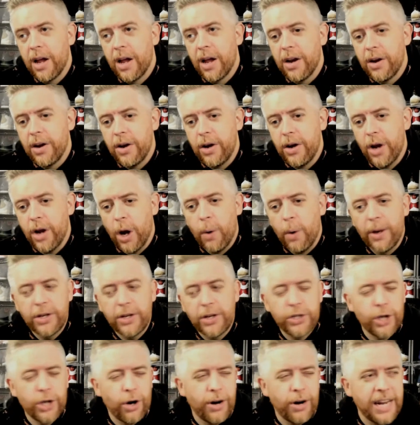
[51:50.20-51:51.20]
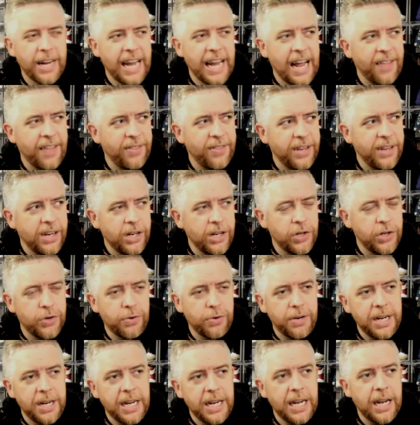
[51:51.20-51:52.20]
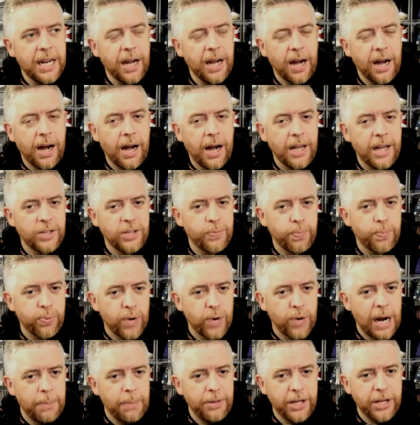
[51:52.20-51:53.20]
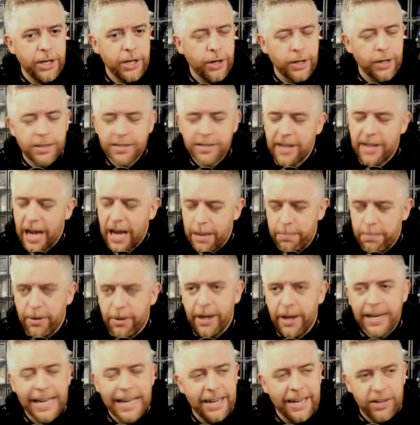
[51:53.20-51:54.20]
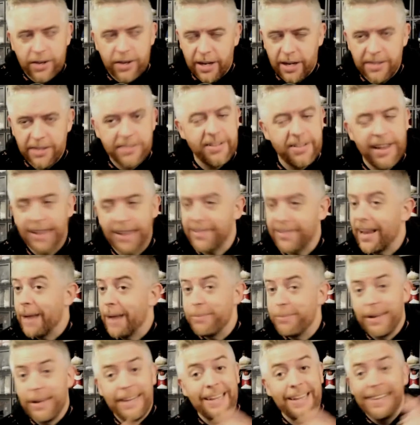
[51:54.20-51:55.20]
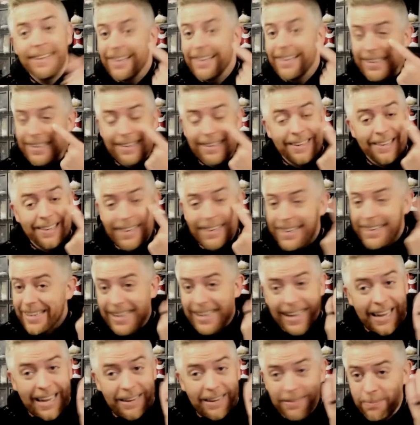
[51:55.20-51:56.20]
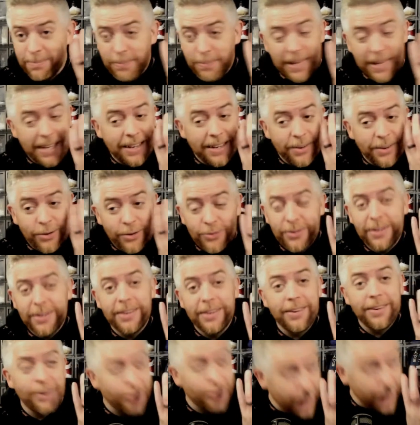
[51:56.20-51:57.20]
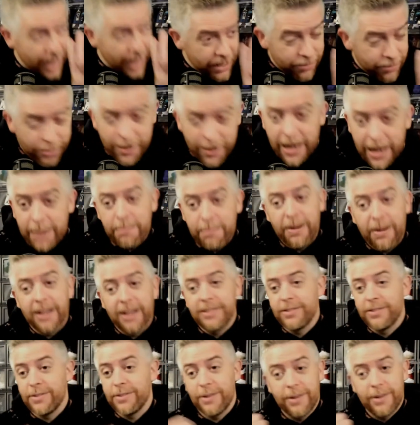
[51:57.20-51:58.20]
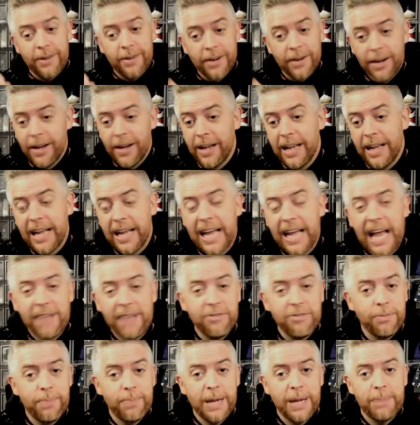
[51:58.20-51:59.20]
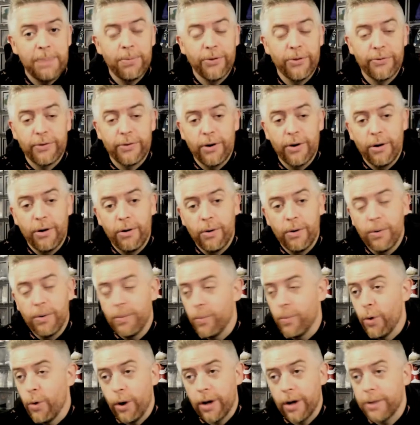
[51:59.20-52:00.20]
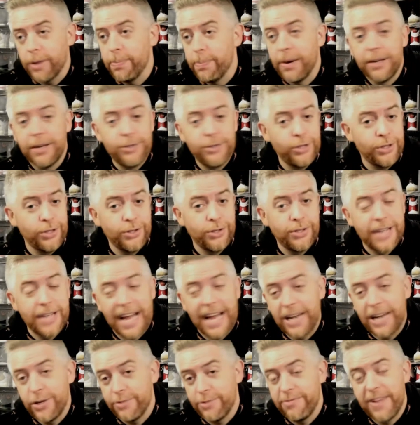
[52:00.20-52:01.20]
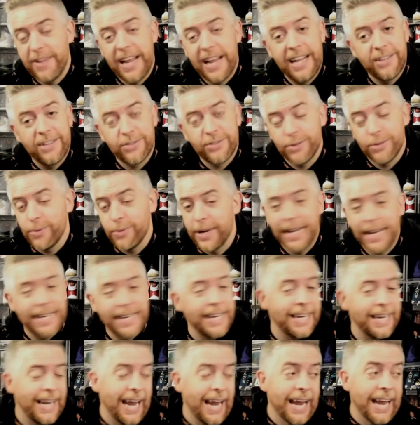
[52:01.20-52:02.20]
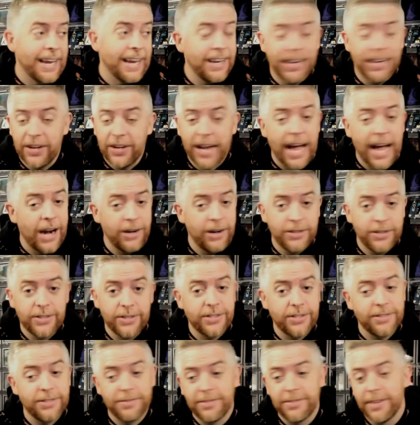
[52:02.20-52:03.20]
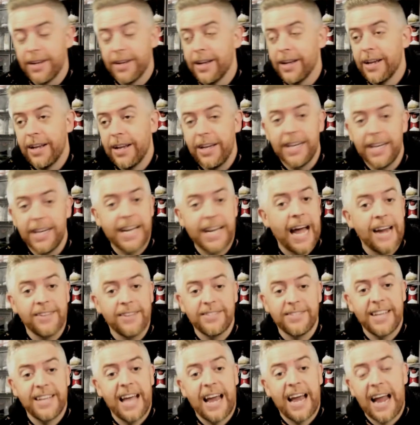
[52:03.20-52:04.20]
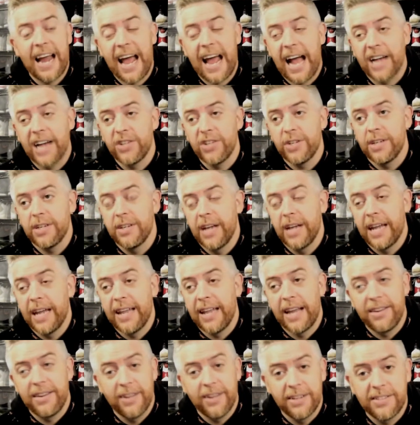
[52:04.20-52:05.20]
knowing she already had the injury, is probably a good sign, but it does take time to heal, and you can't be using your head for headbutts or having people throw worked punches at your face or what. You can't. You got to stay out of action, and that does